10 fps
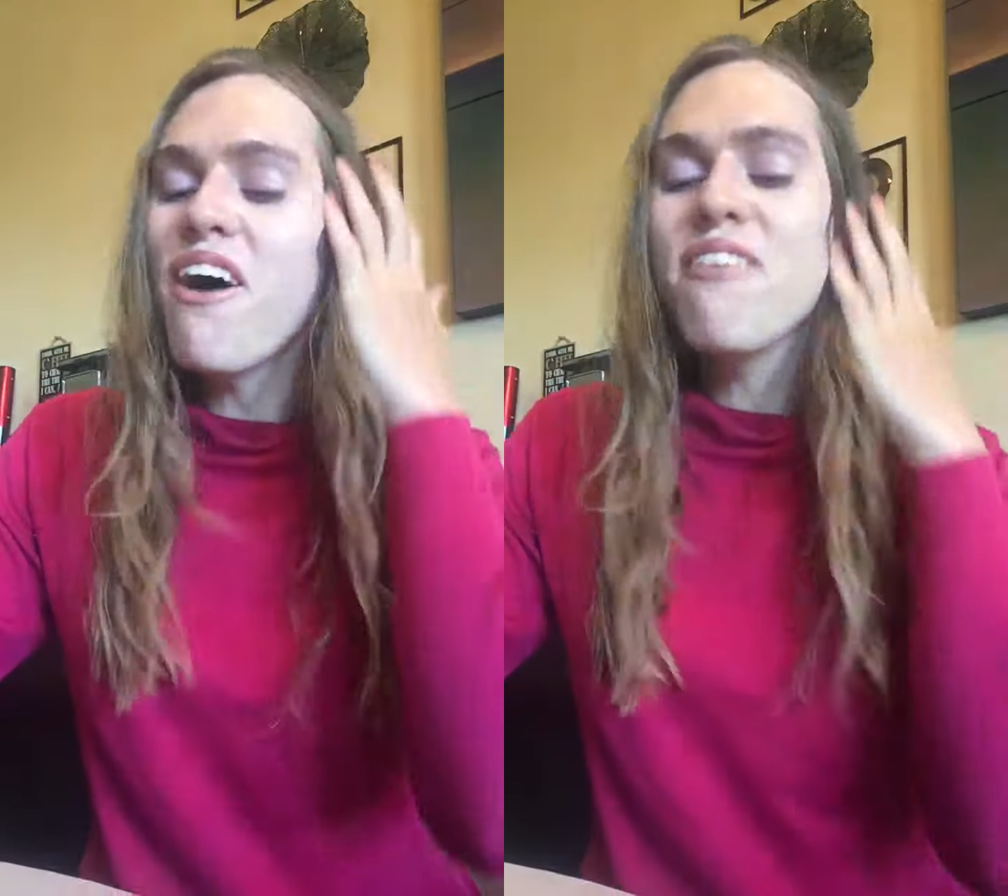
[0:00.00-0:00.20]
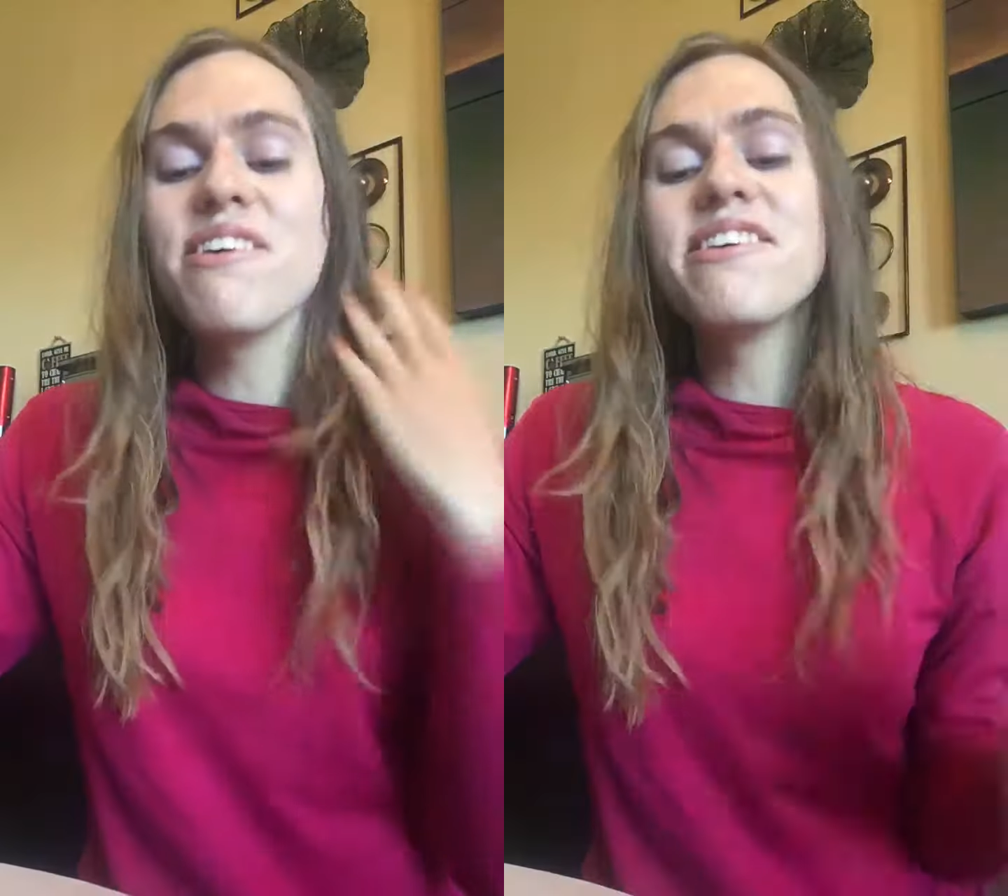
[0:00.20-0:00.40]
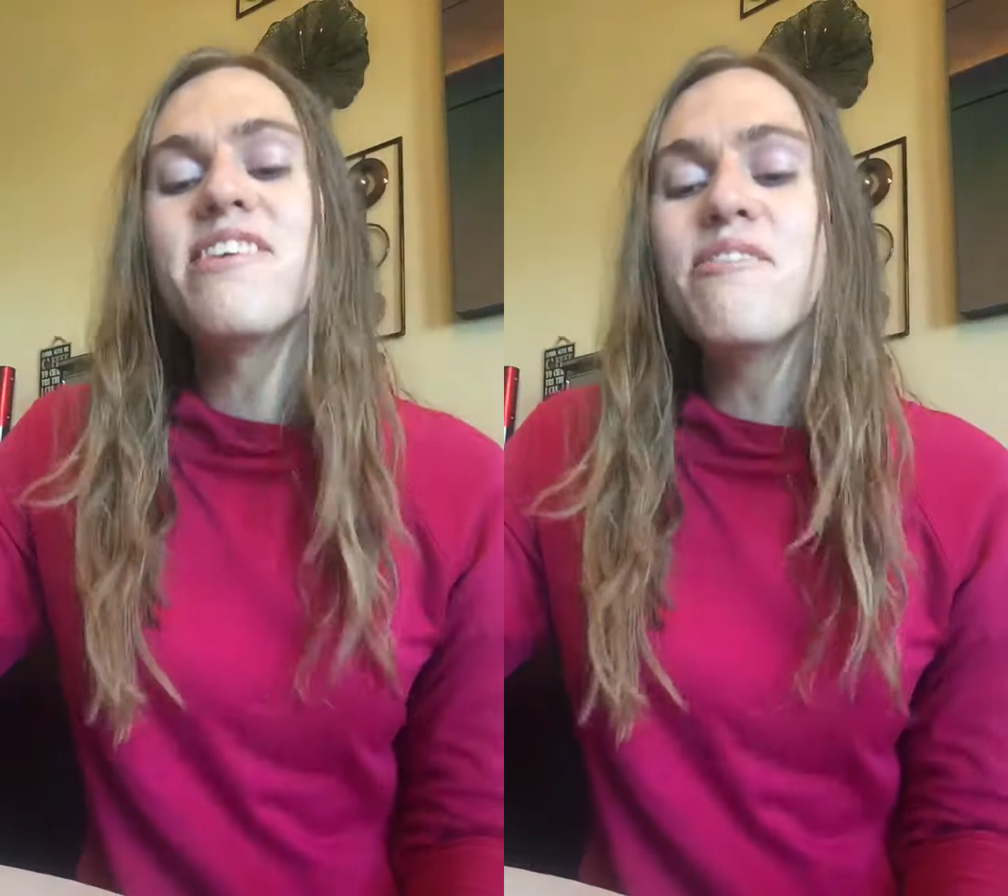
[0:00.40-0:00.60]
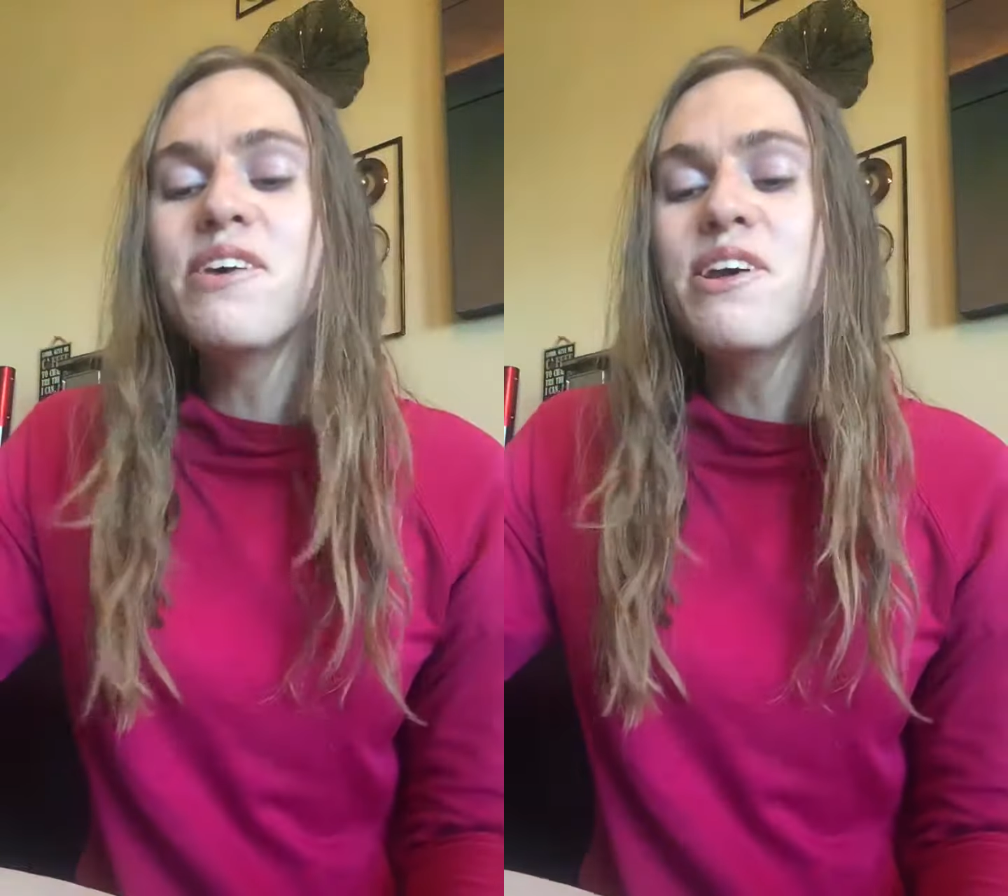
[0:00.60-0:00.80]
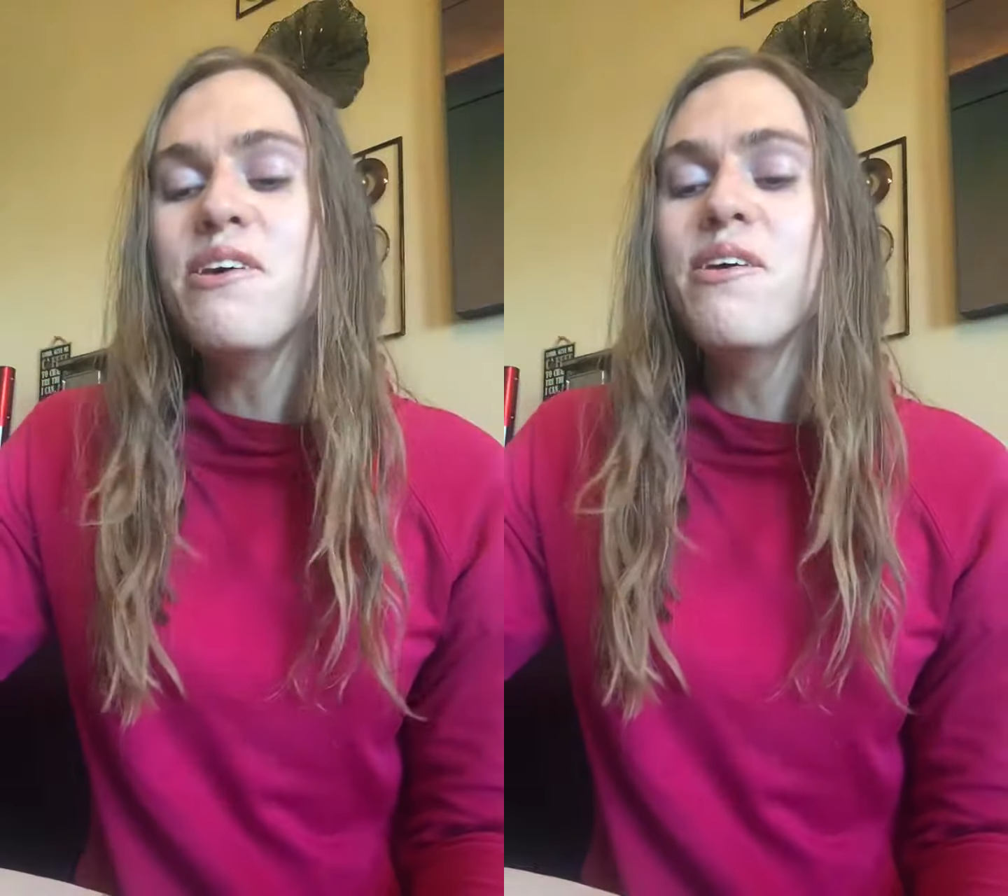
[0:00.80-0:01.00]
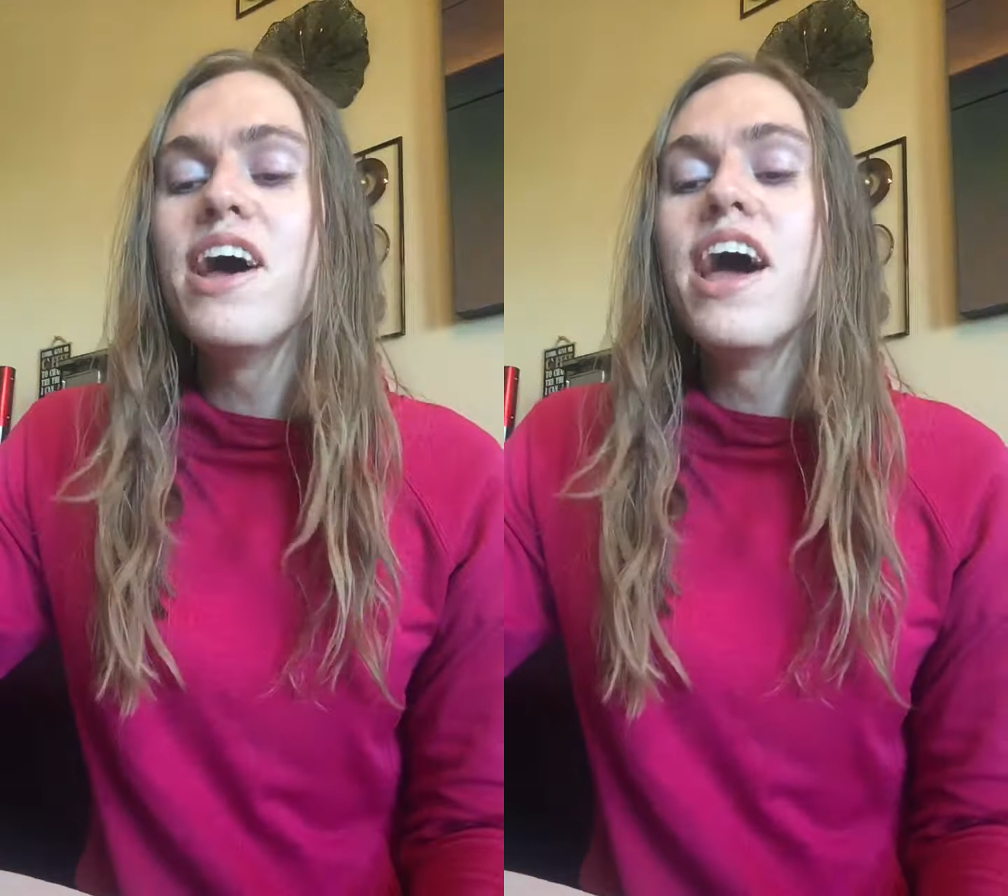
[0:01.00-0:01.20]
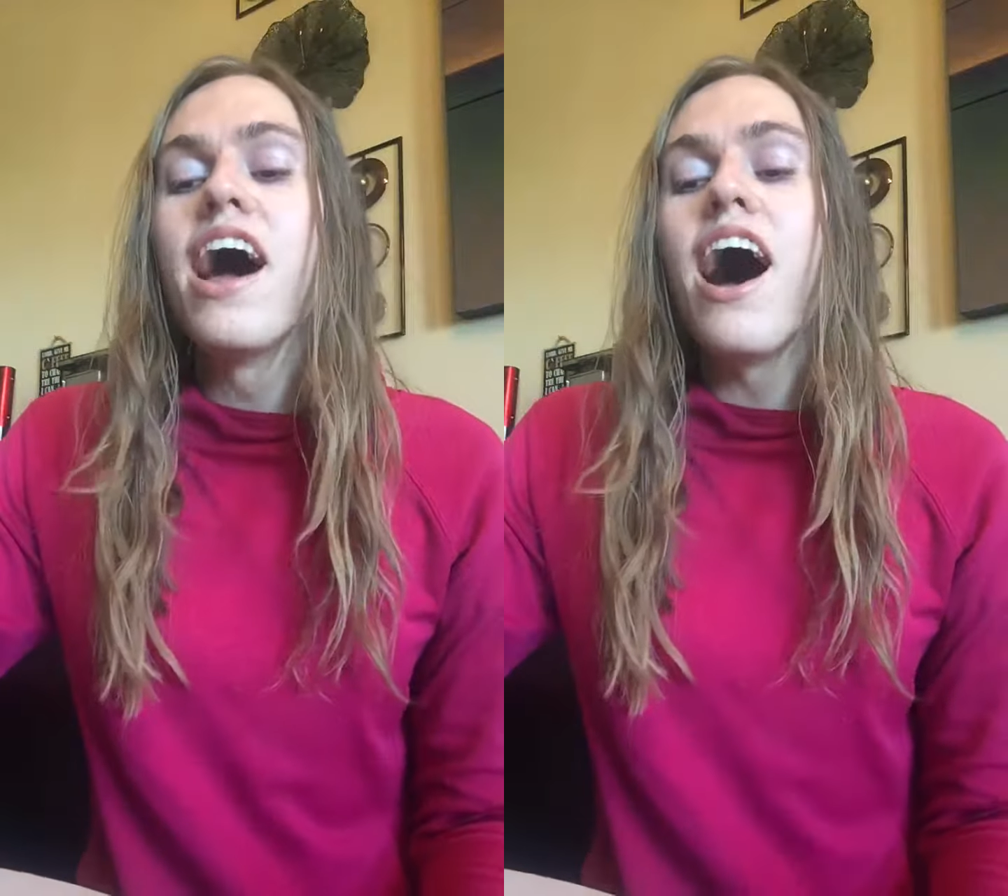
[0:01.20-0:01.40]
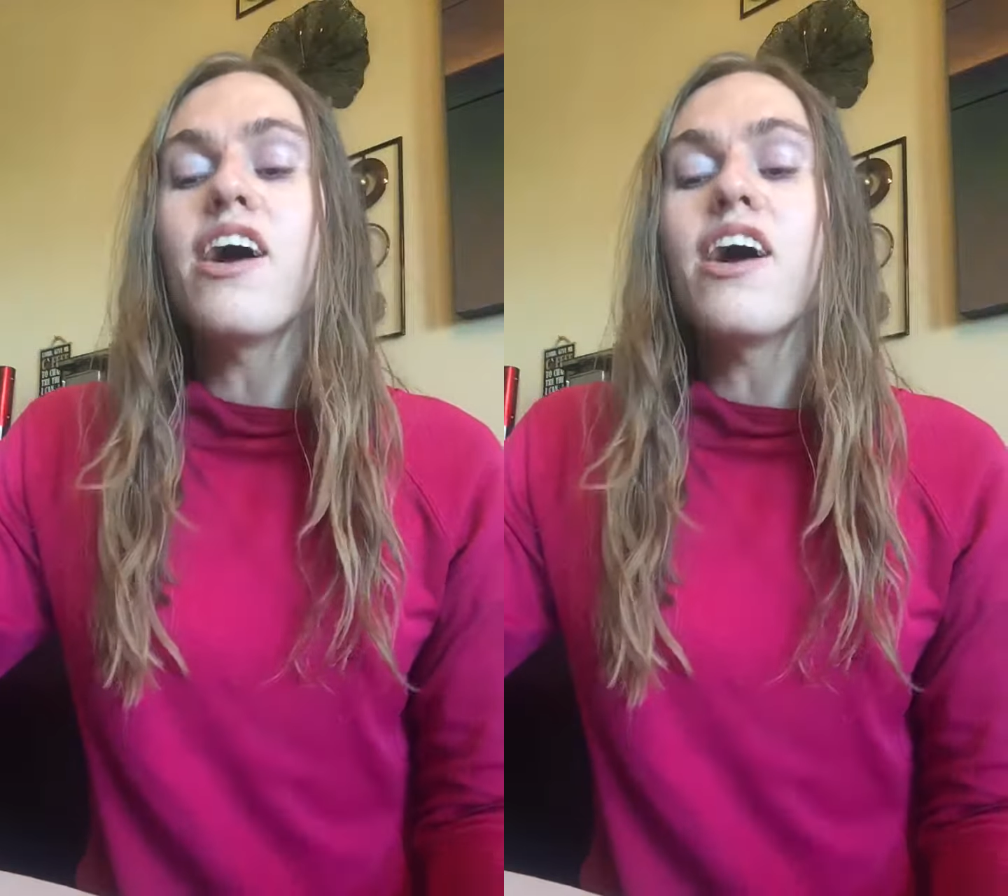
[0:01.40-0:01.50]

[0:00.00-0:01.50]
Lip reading: there was a